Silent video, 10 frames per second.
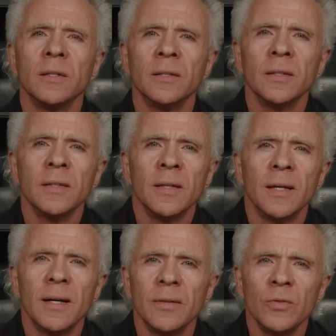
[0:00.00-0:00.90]
And,
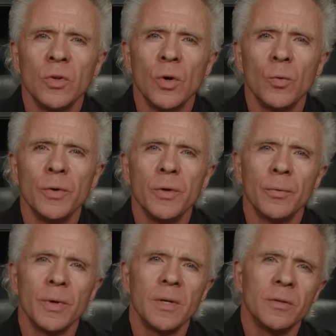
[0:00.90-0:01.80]
uh, you know, when you
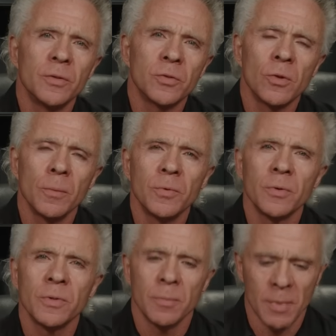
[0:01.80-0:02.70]
read in the
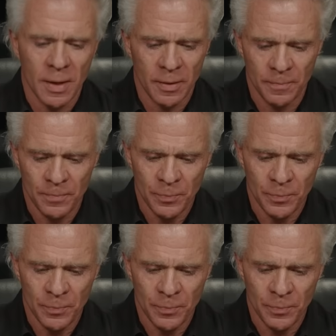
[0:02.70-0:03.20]
scriptures about